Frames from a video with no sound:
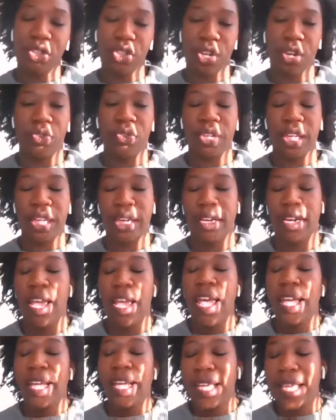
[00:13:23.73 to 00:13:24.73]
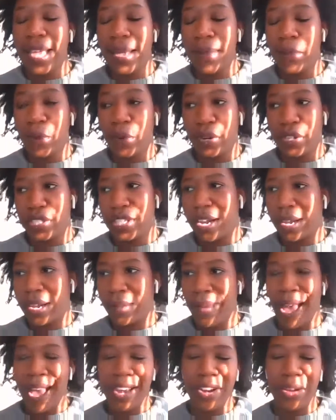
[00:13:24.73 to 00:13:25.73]
which Chandra can can get more and
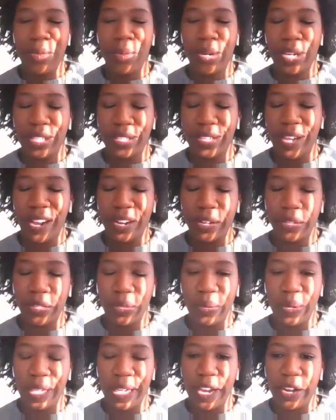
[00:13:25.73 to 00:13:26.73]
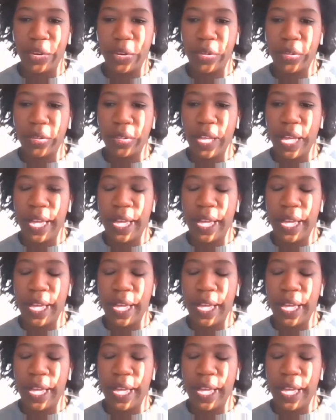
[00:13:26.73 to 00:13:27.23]
talk about. I know we're going to talk through in later.